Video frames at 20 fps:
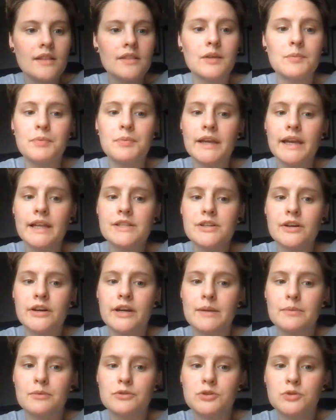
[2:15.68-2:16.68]
The plants are
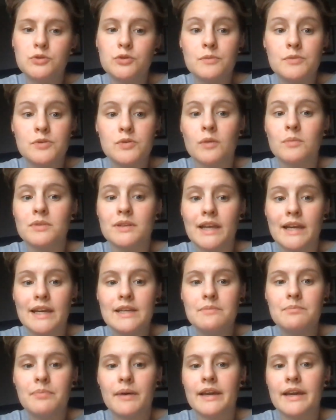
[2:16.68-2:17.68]
able to absorb
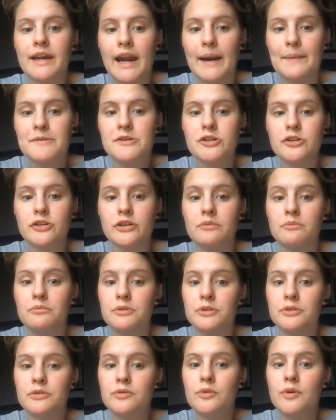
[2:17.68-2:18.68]
light by capturing
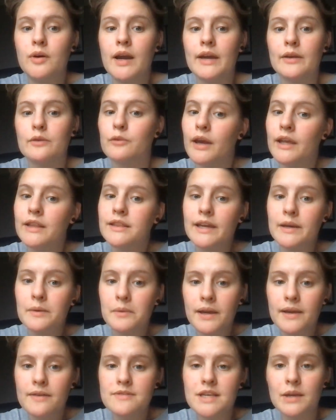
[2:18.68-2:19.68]
blue and red light
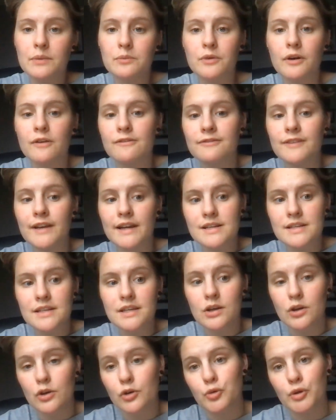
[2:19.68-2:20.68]
waves and
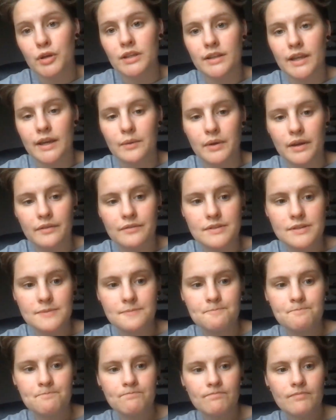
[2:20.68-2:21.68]
reflecting green light waves.
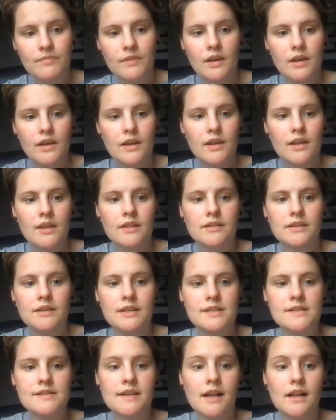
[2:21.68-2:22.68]

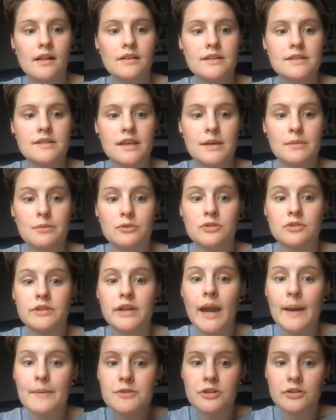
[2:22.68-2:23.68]
The cell is able to
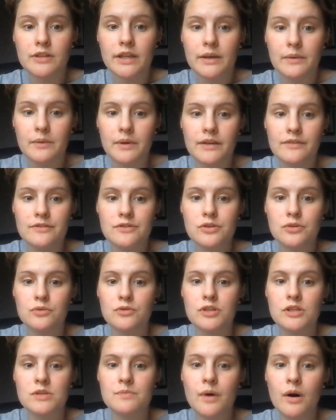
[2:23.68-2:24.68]
capture light waves through
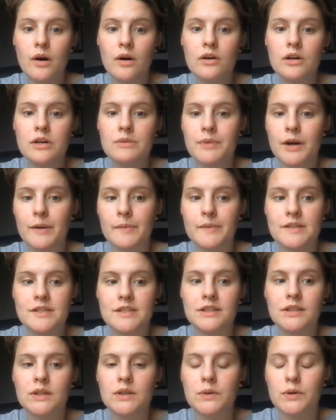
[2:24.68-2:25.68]
small
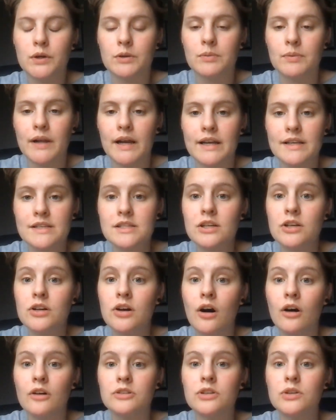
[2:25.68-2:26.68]
compartments in the chloroplast
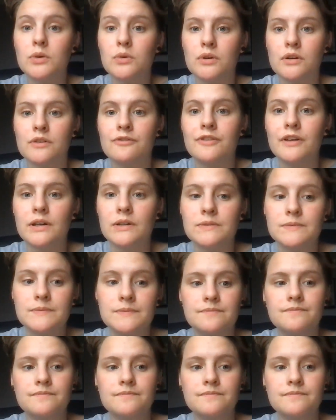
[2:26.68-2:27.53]
called chlorophyll.